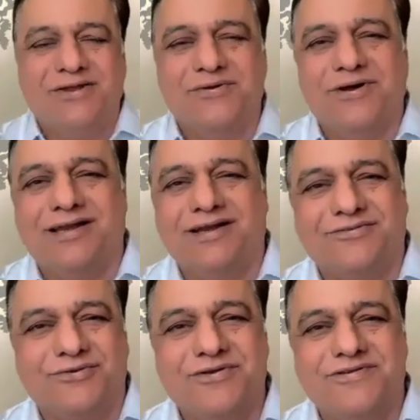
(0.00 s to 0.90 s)
you are
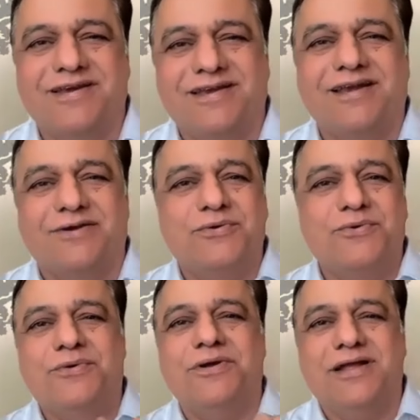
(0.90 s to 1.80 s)
associated
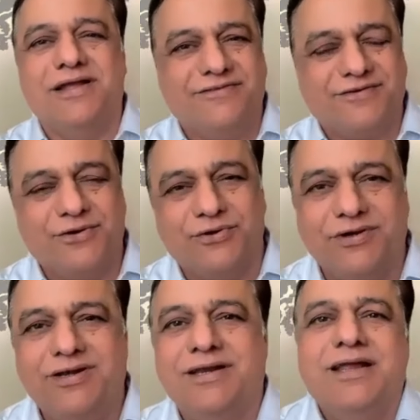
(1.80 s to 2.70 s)
to
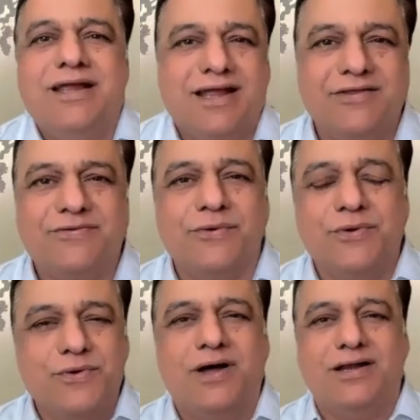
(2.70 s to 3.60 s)
institute. So
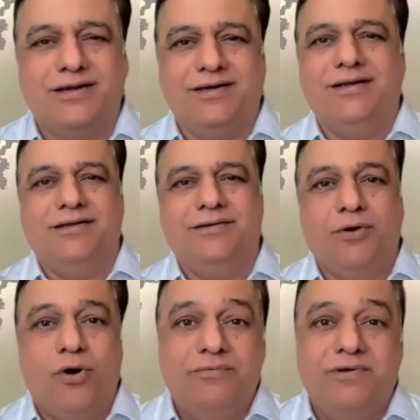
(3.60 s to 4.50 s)
you are,
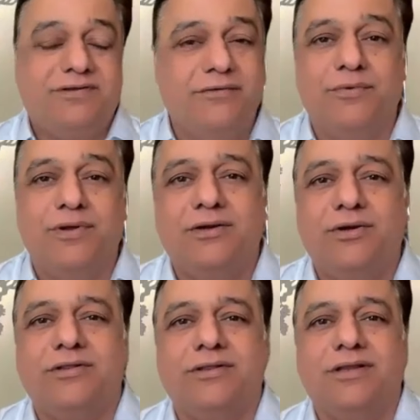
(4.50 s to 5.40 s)
obviously we are
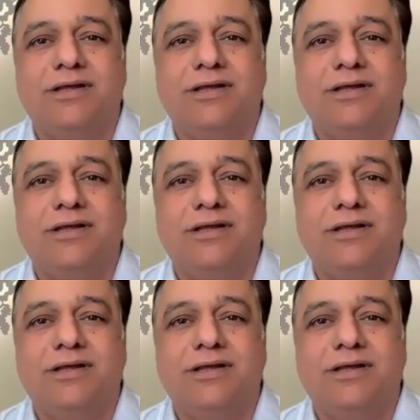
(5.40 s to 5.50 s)
not,